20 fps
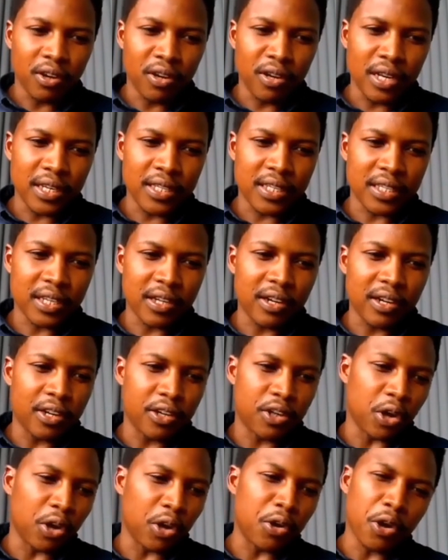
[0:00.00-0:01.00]

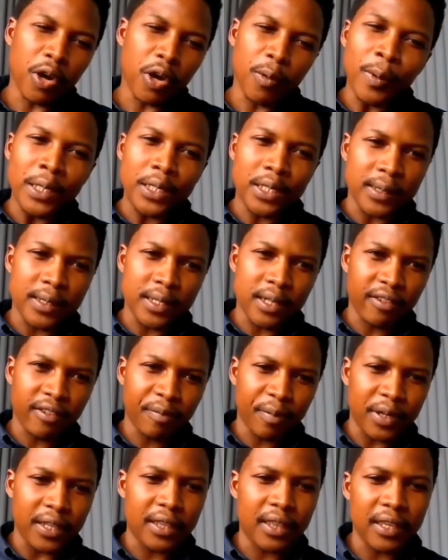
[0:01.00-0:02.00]
necessarily don't know about
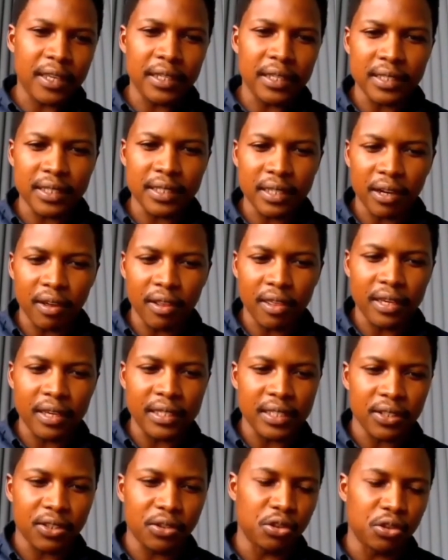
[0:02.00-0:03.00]
yourself, but things
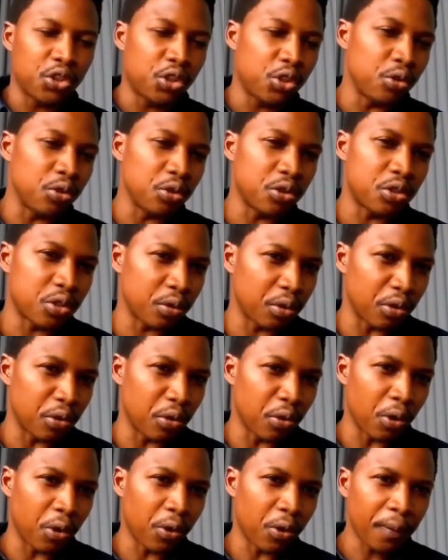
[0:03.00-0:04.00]
that you choose to
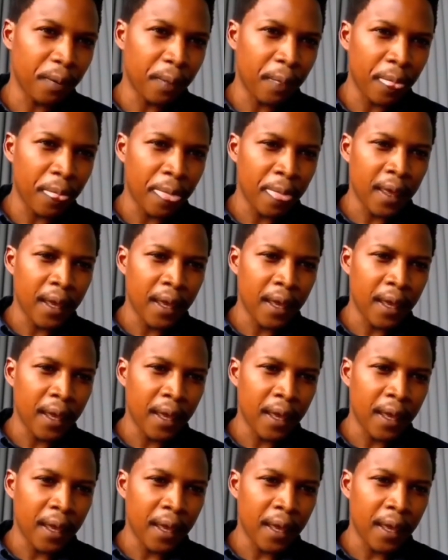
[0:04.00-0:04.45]
ignore.